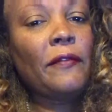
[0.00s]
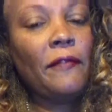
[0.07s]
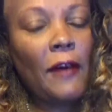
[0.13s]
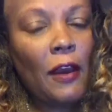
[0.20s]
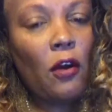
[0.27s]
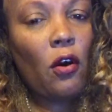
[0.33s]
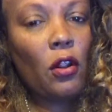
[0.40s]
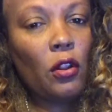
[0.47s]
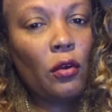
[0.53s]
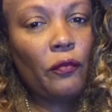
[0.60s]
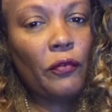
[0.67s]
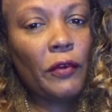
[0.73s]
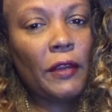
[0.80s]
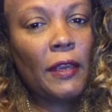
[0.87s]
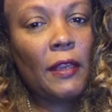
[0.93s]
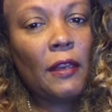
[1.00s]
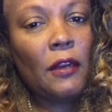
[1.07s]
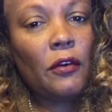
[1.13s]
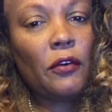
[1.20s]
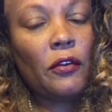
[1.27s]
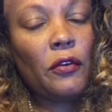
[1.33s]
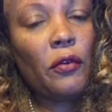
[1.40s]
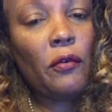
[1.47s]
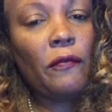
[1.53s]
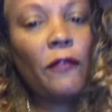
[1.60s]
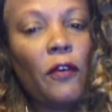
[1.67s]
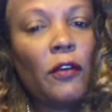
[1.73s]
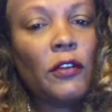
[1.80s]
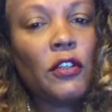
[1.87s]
file all over again under the no-fault.